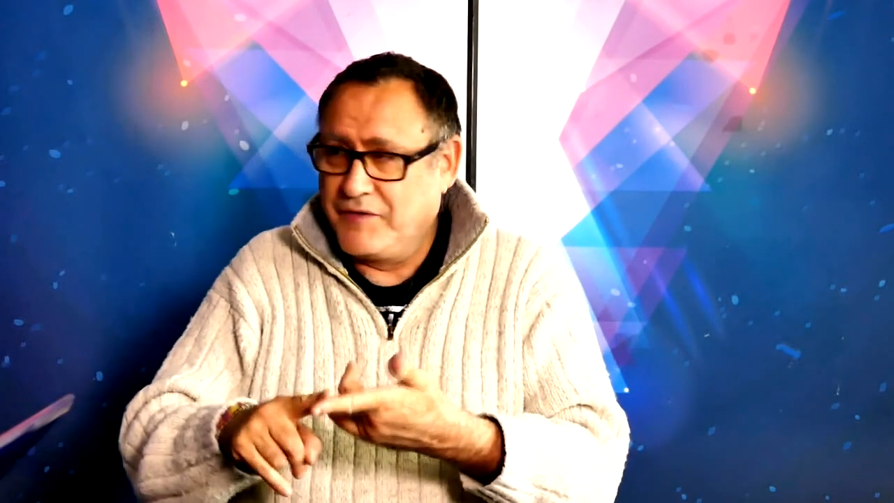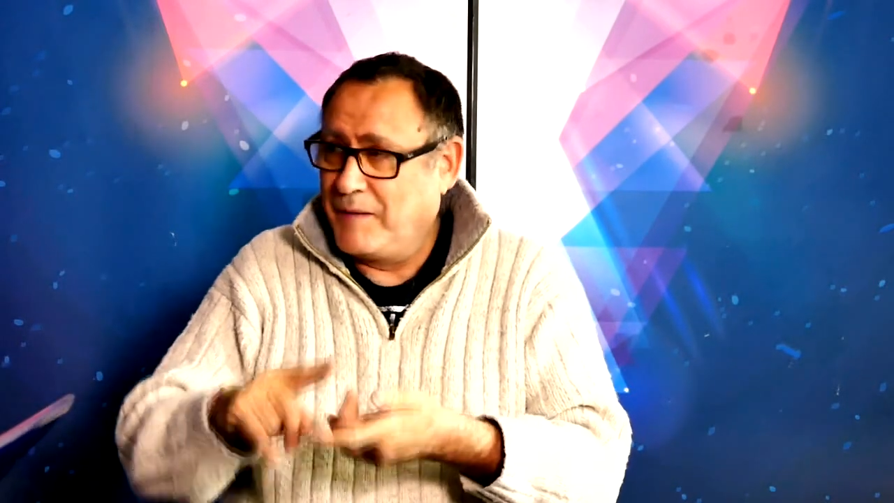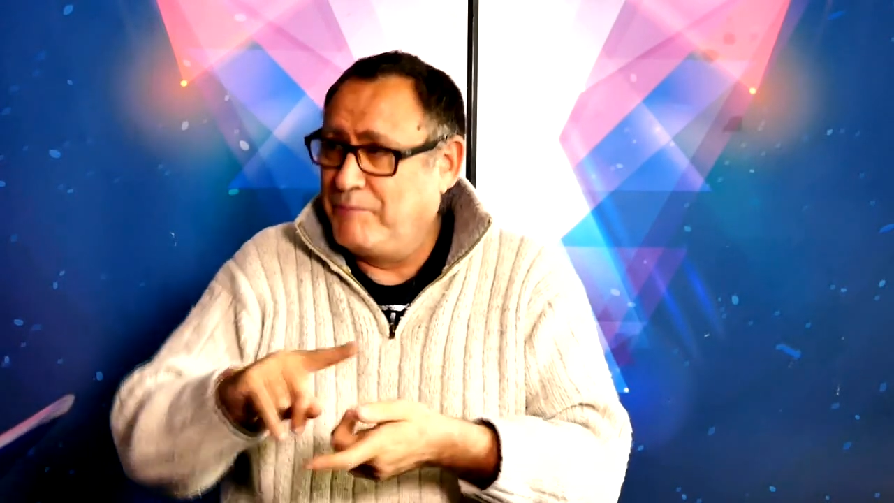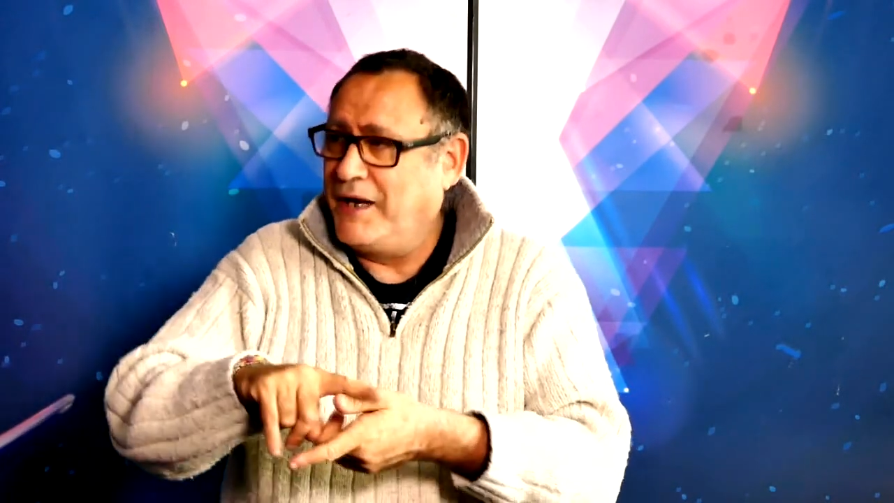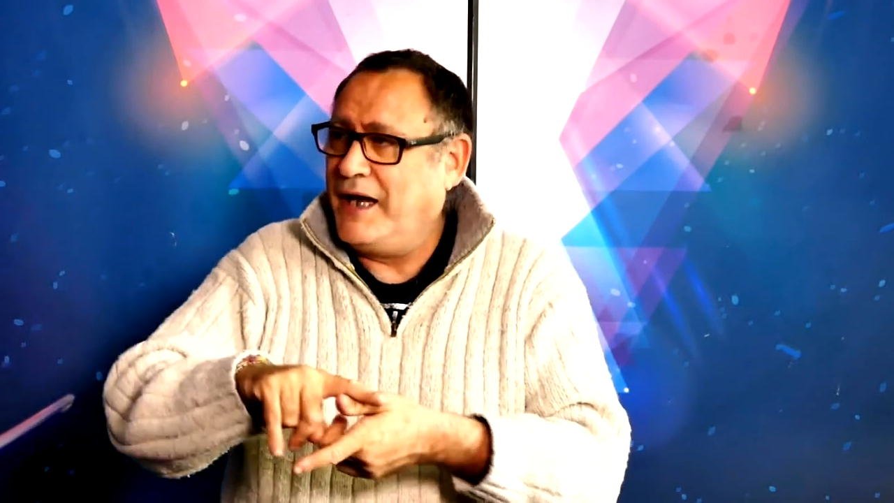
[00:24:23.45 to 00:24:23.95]

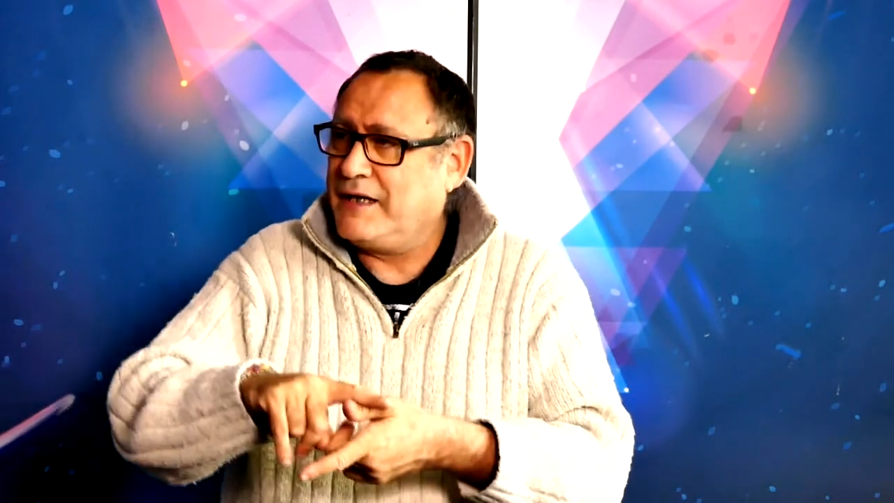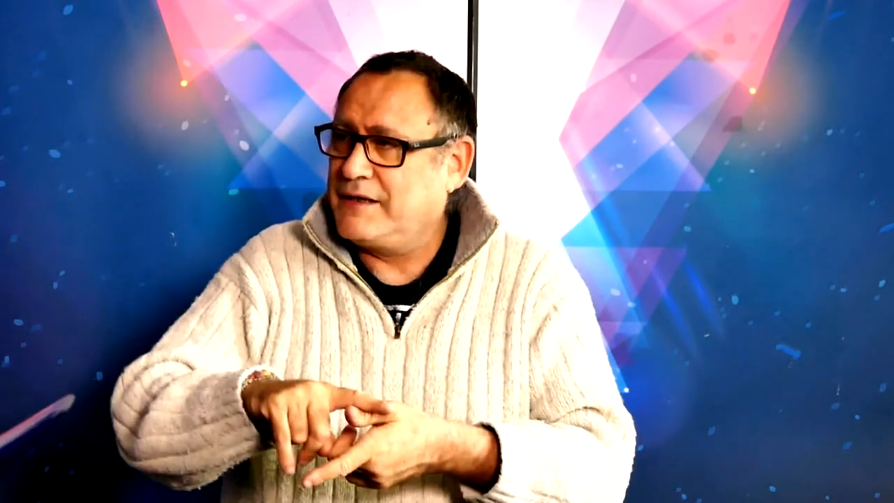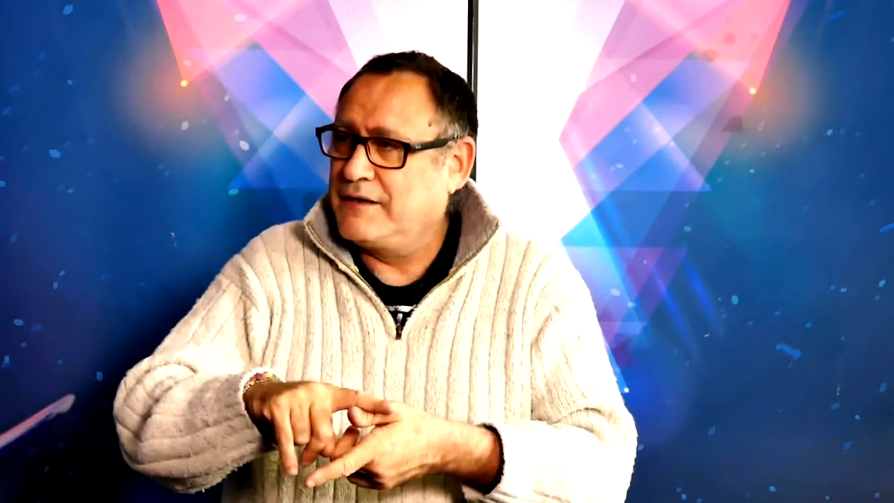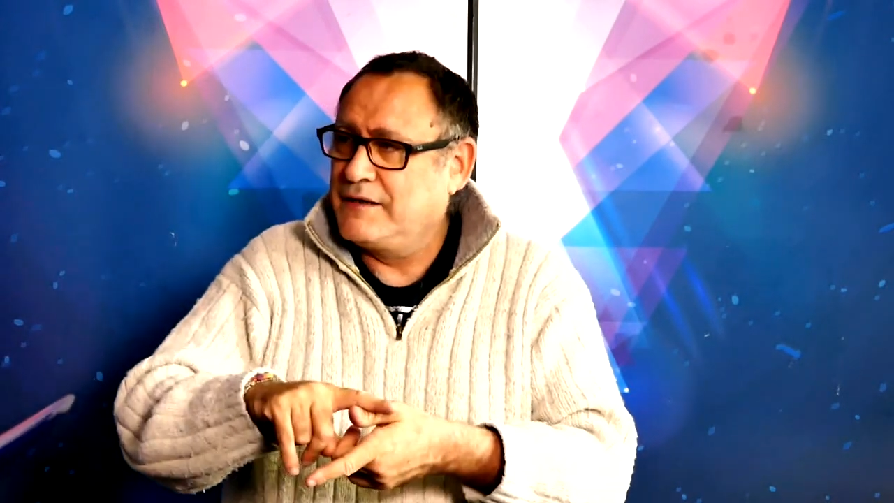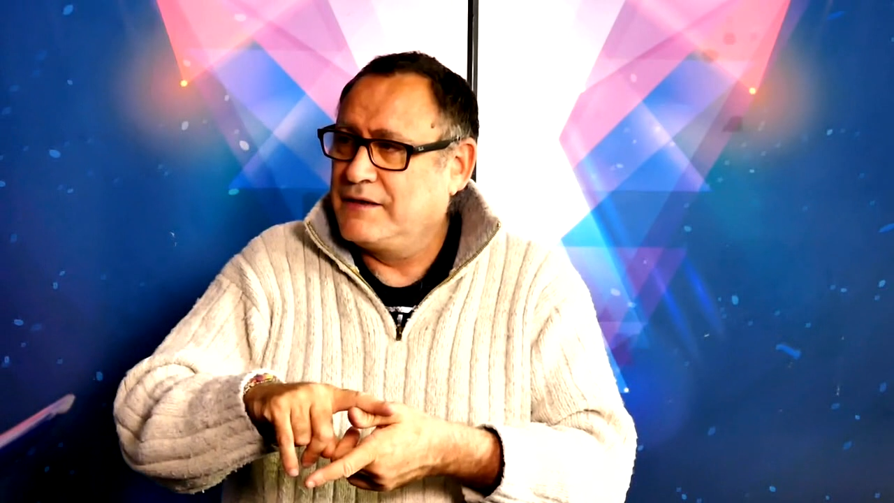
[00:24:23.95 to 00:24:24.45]
black,
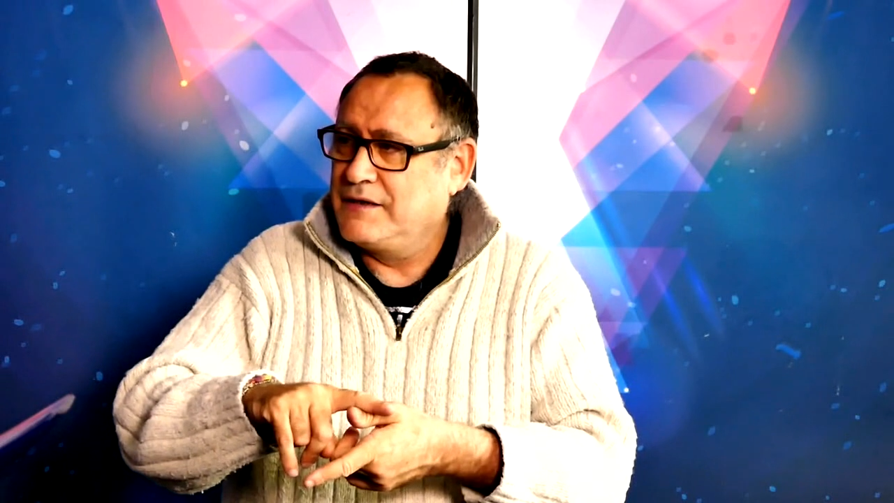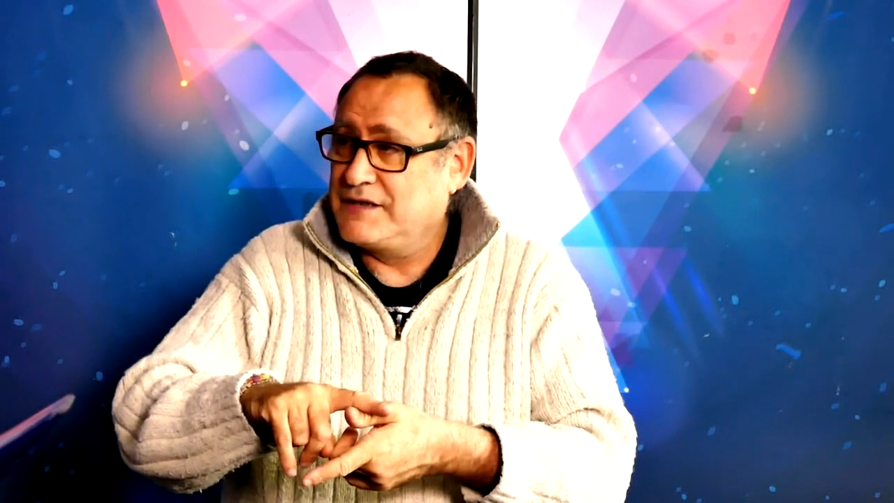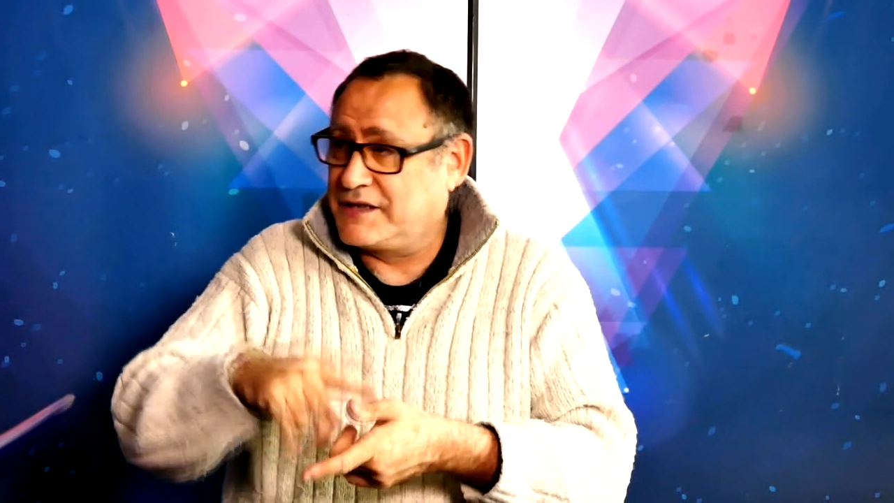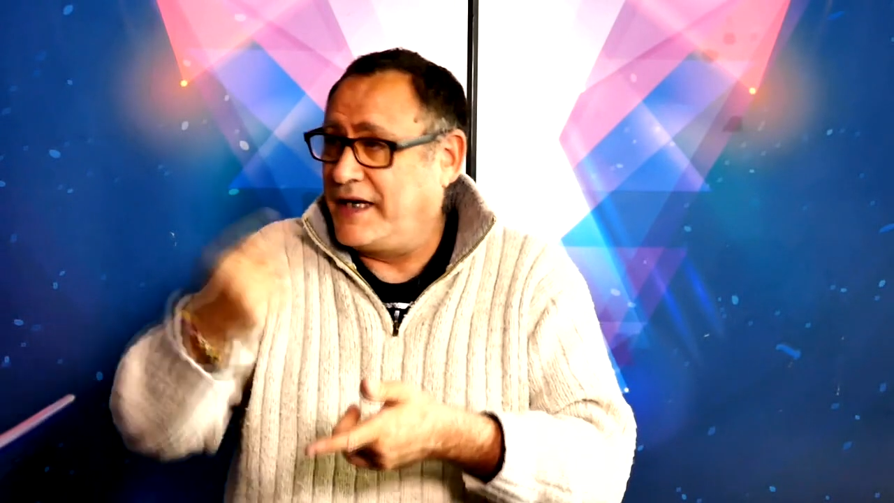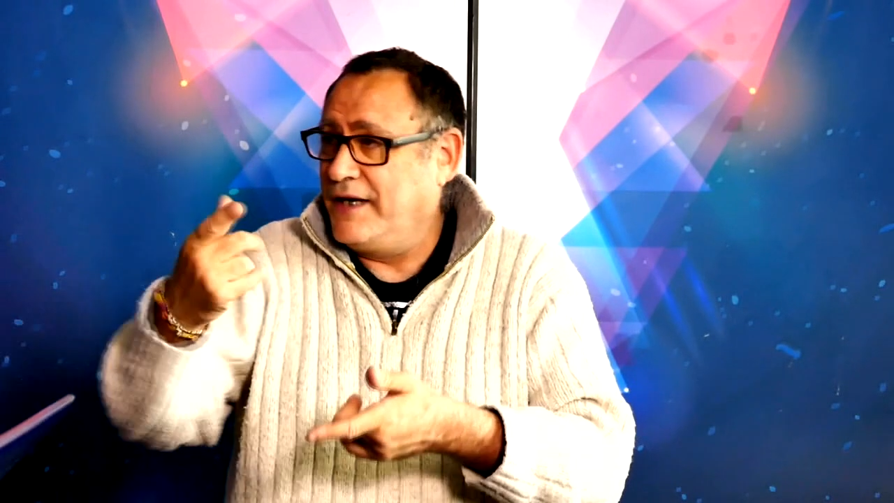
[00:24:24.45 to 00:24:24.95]

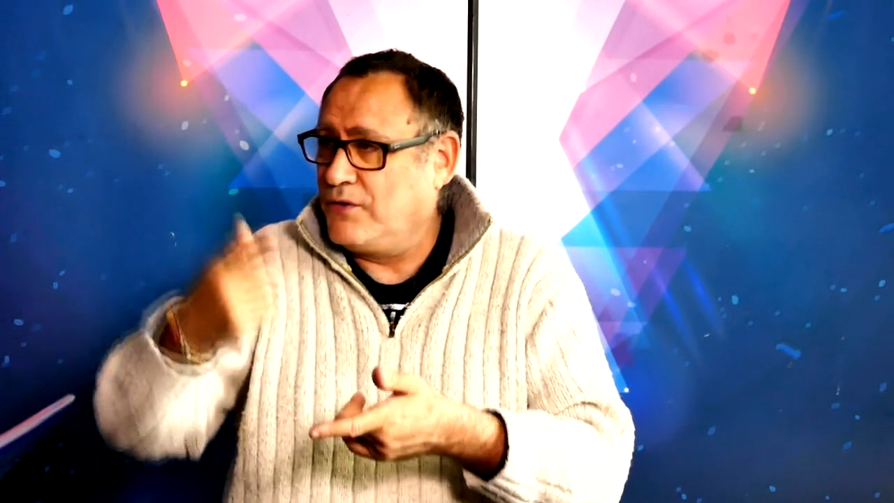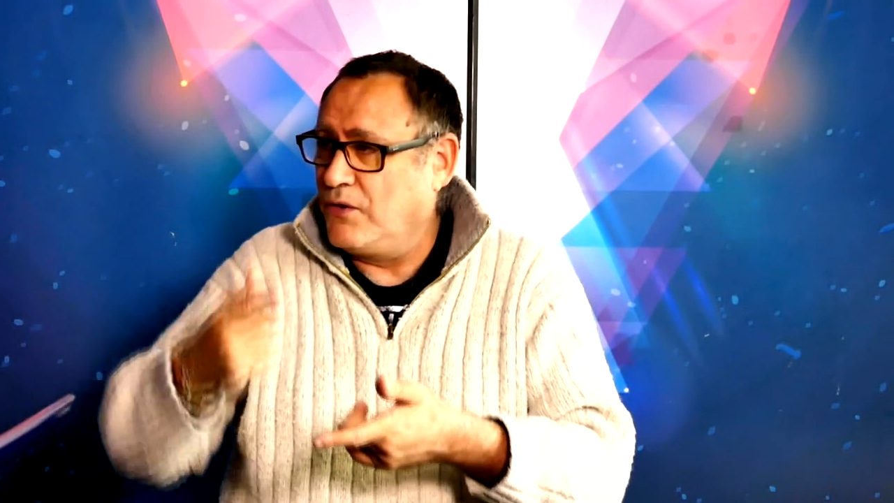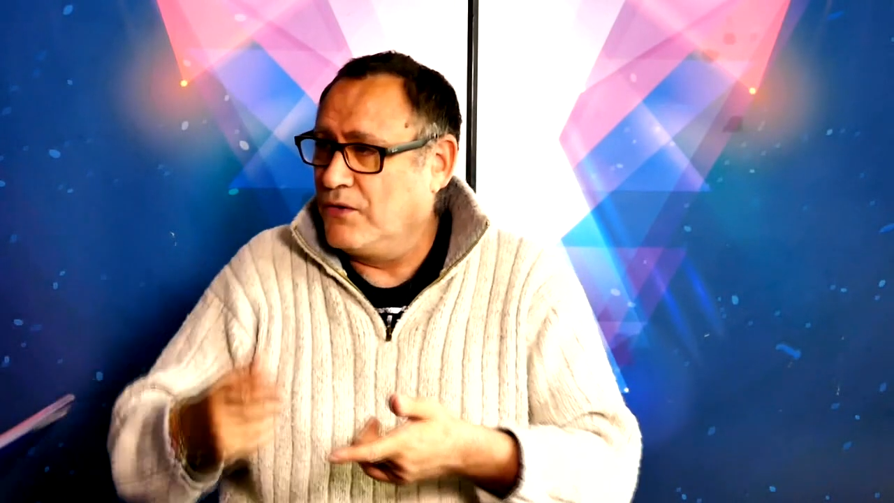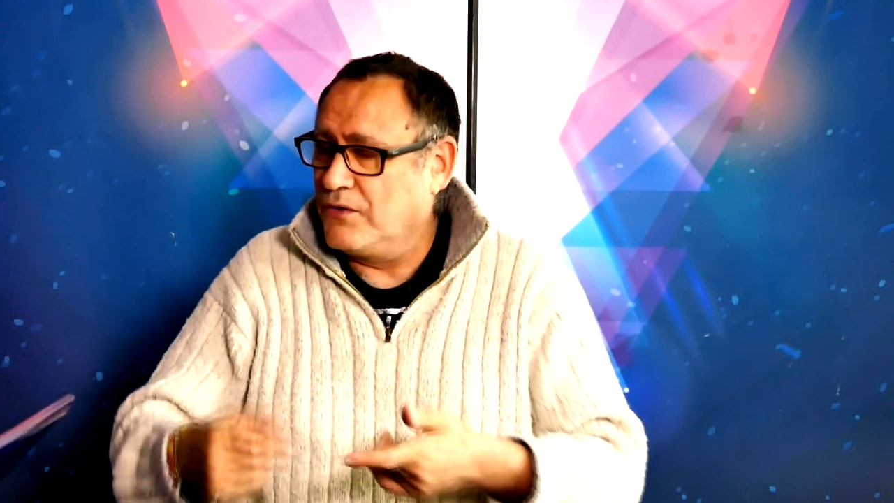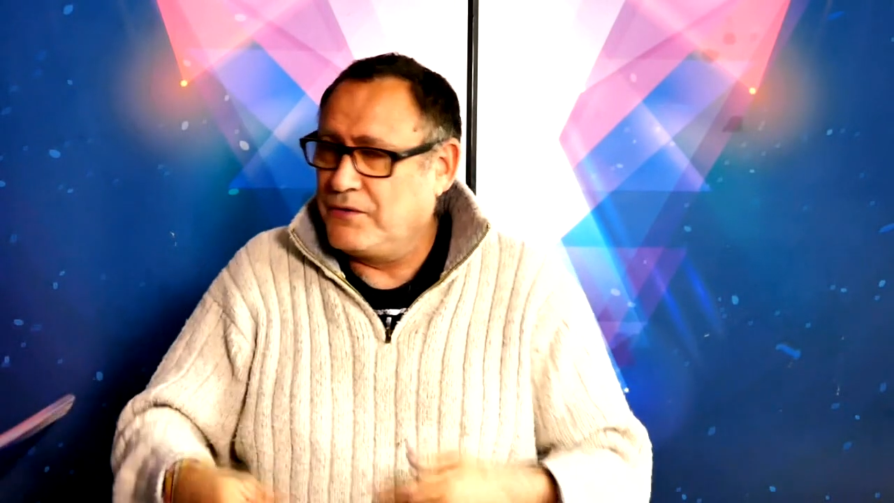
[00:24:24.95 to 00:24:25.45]
skin
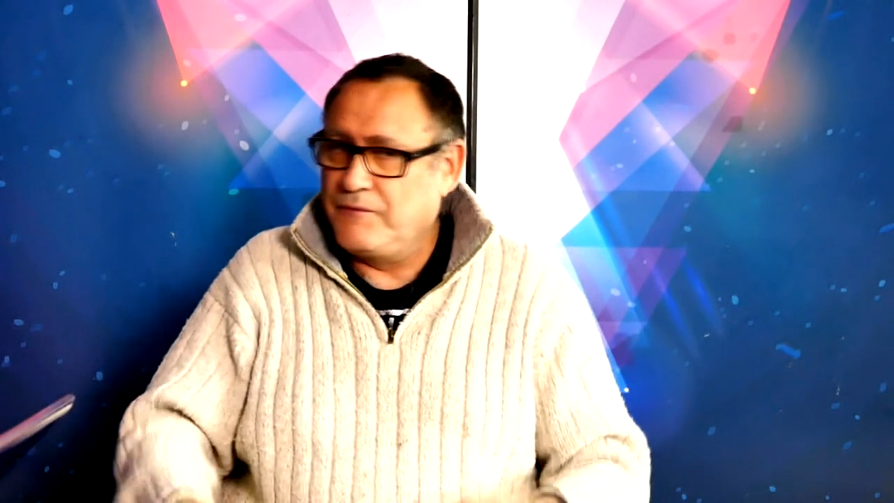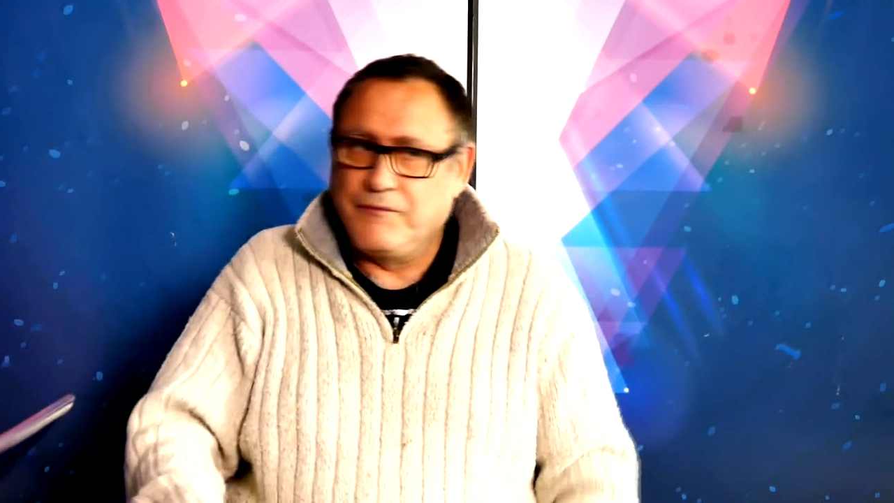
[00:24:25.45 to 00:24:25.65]
color,